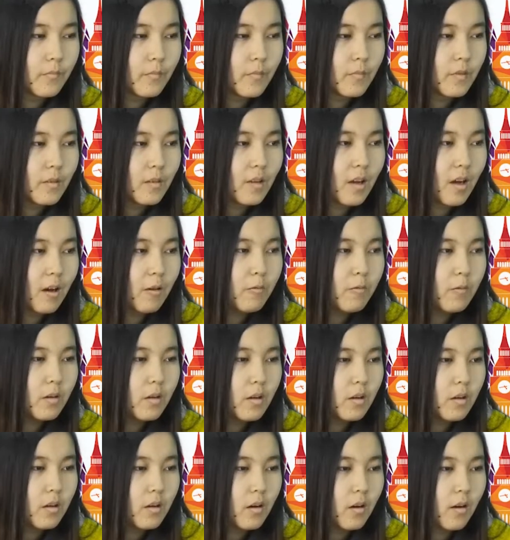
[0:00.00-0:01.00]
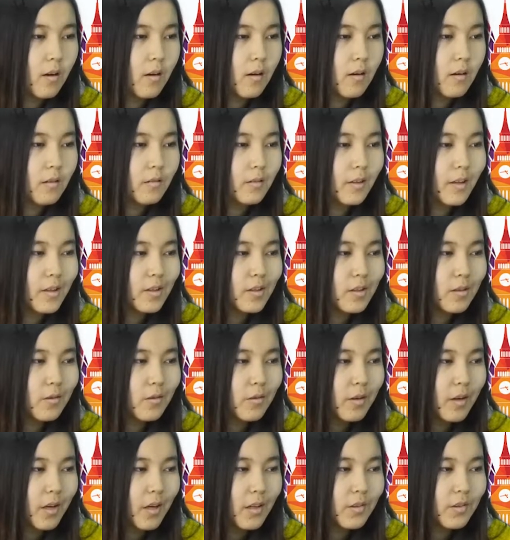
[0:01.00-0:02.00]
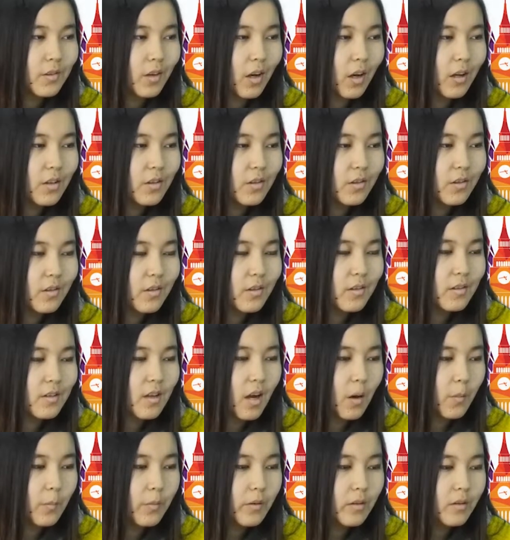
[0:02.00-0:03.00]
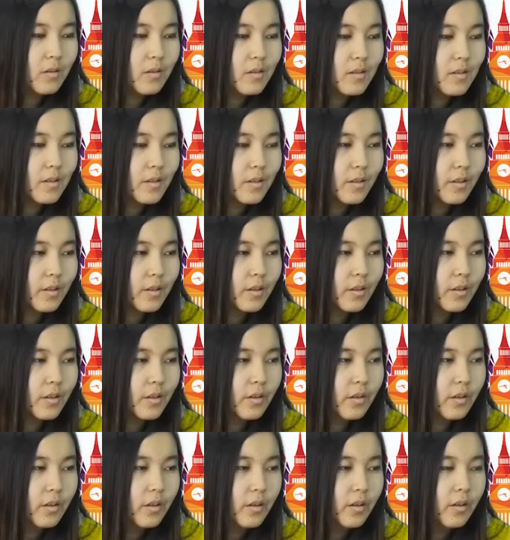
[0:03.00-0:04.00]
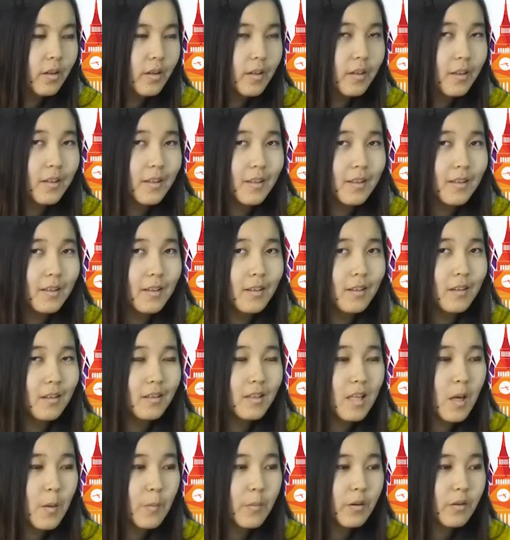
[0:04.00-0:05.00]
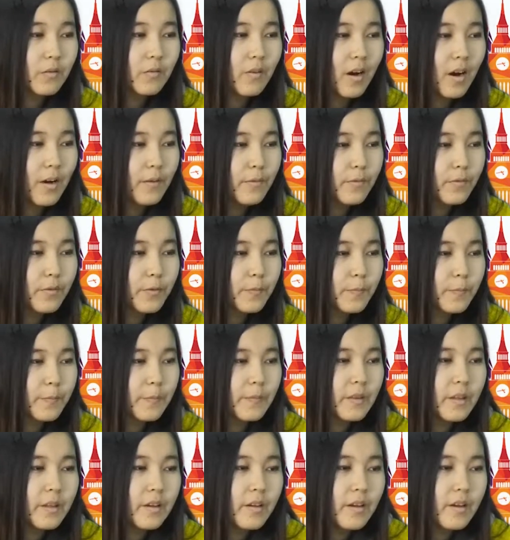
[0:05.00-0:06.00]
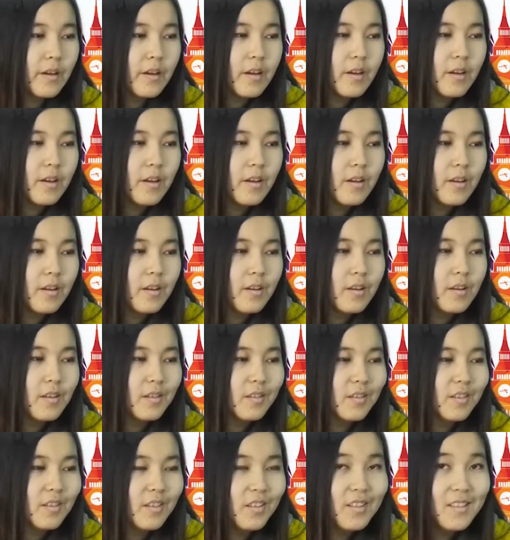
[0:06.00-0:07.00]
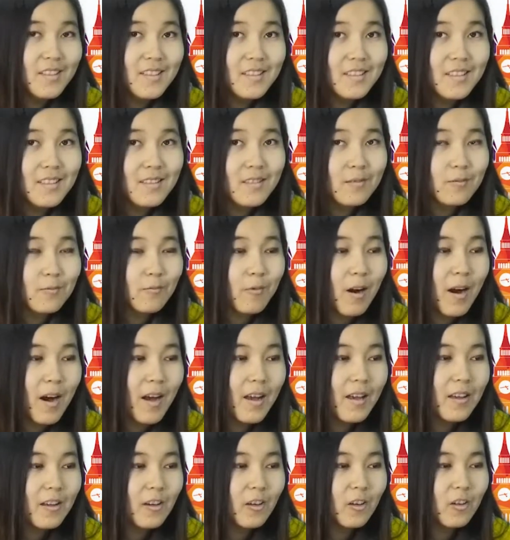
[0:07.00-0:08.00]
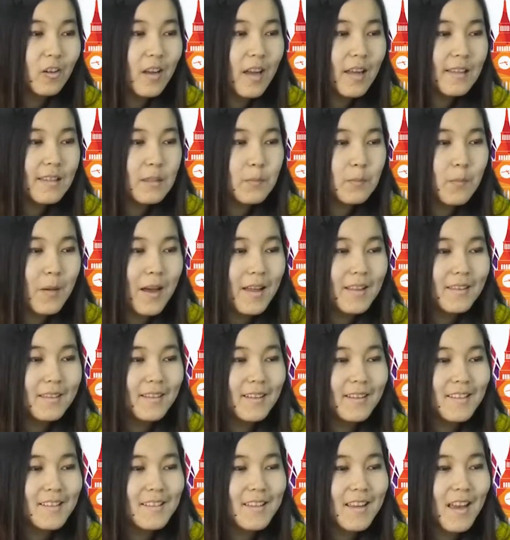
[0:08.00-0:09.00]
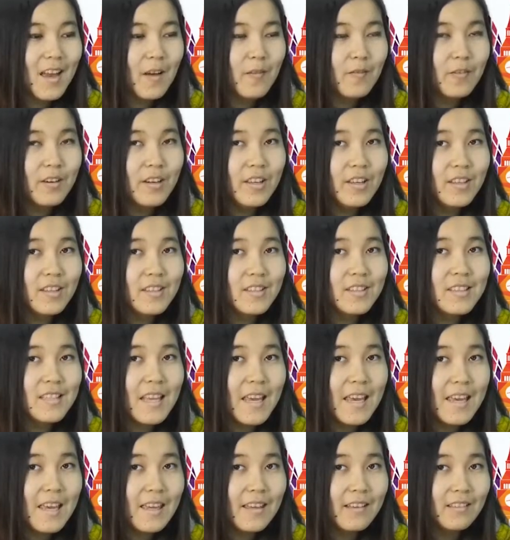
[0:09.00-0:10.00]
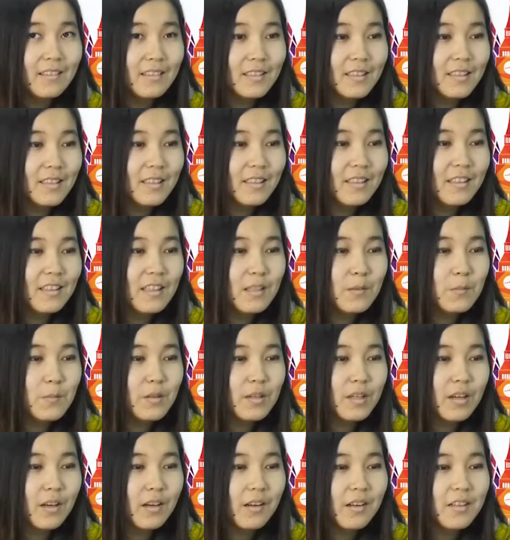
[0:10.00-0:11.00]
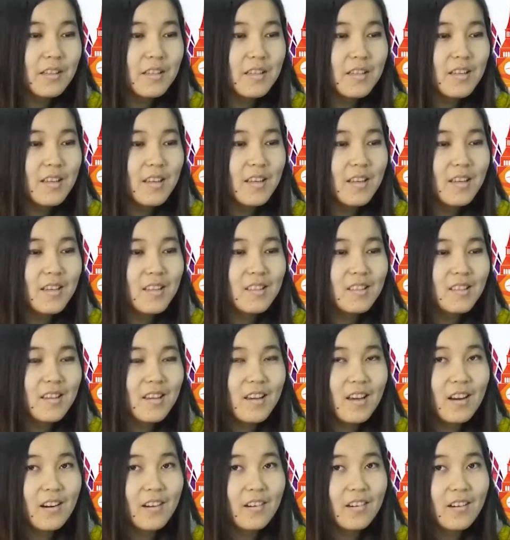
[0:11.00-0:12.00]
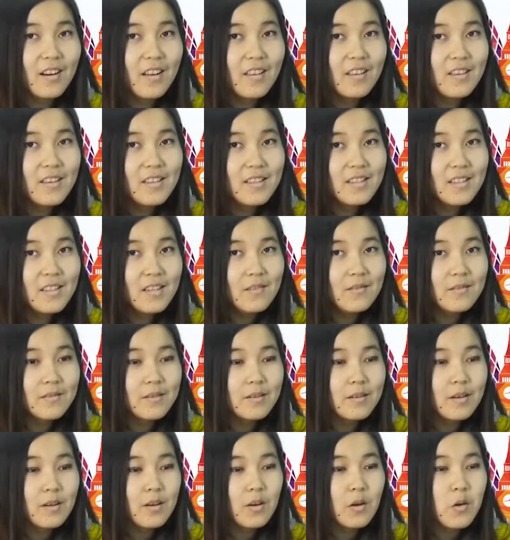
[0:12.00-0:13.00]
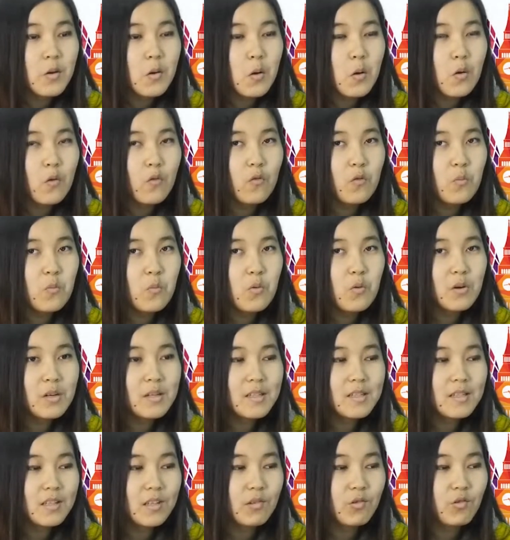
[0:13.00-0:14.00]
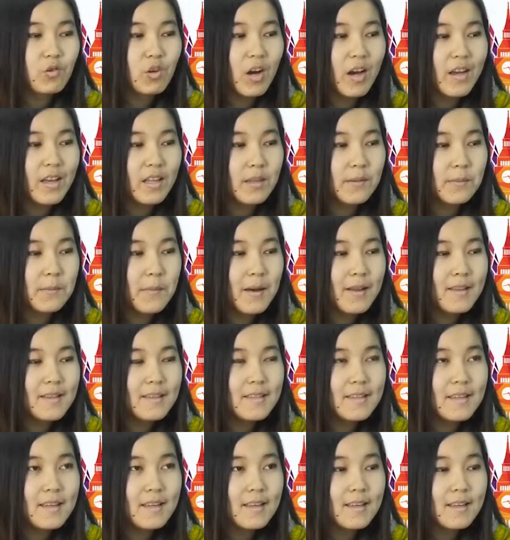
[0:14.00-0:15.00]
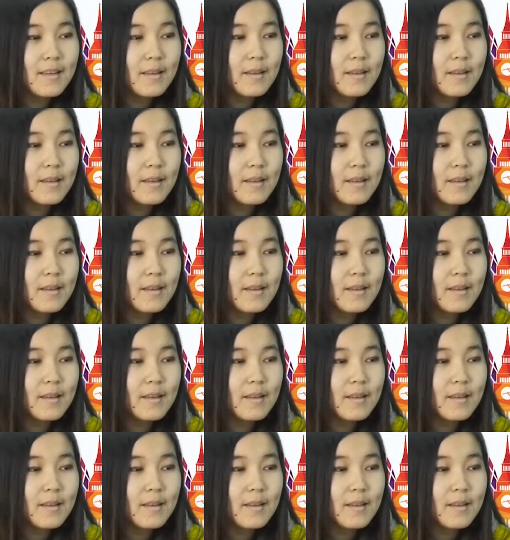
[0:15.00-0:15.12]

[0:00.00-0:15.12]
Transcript: Now let's look at other examples. Here, number 5. The reasons why red pandas have ringed tails is because they are relatives of both the giant panda